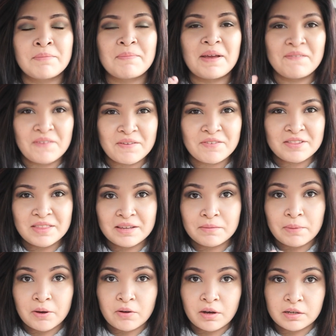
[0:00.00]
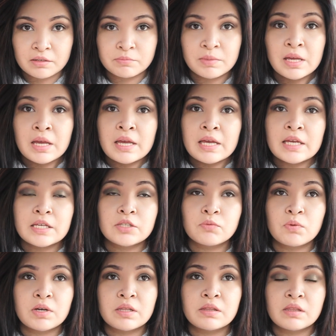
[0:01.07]
my favorite thing about autumn is
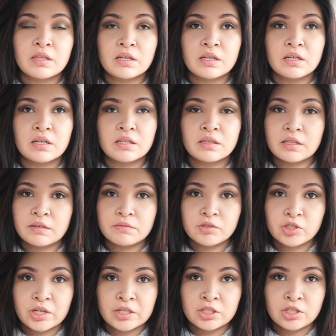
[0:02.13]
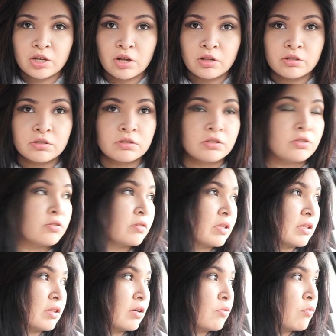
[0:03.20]
when the leaves change colors to
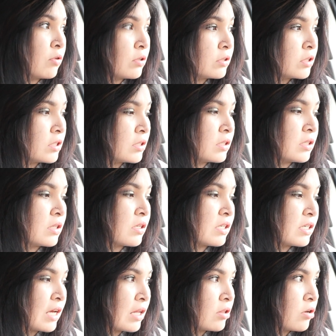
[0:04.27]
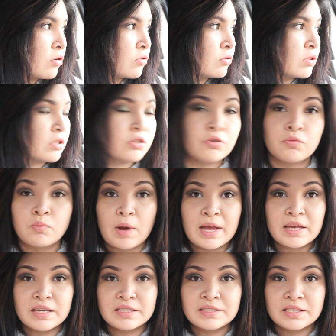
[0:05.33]
like the oranges and the yellows and your
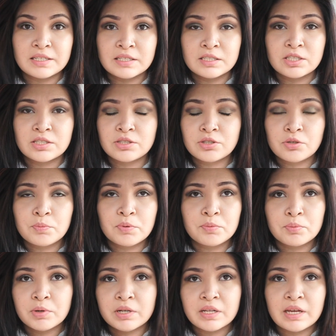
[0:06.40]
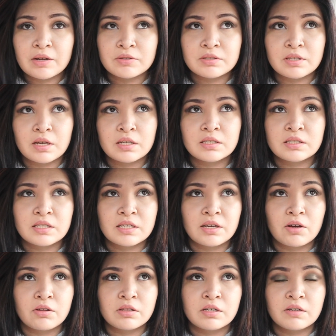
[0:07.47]
reds. And it's just super pretty outside seeing
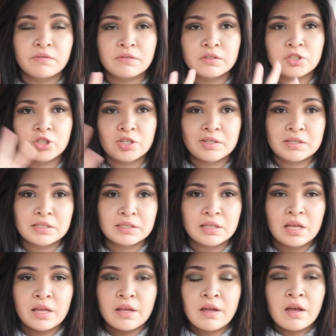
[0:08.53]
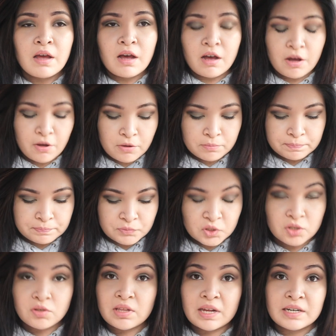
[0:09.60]
all the different trees. Um,
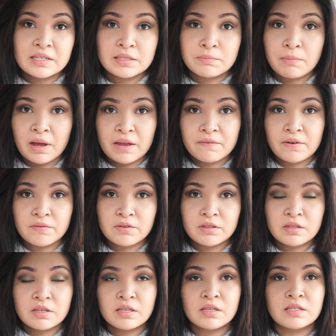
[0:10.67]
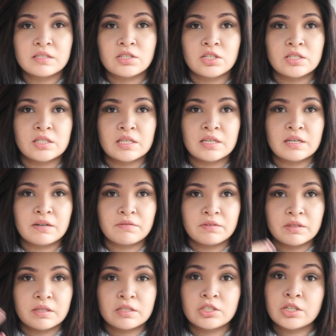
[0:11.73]
so that is my favorite thing is just seeing
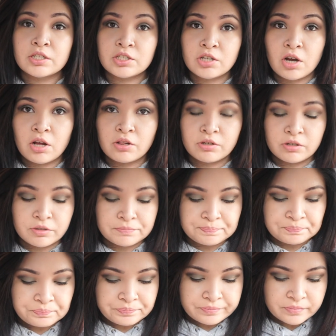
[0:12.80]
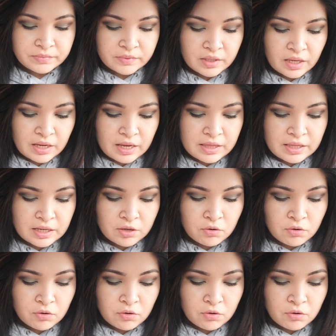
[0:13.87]
everything change color. And then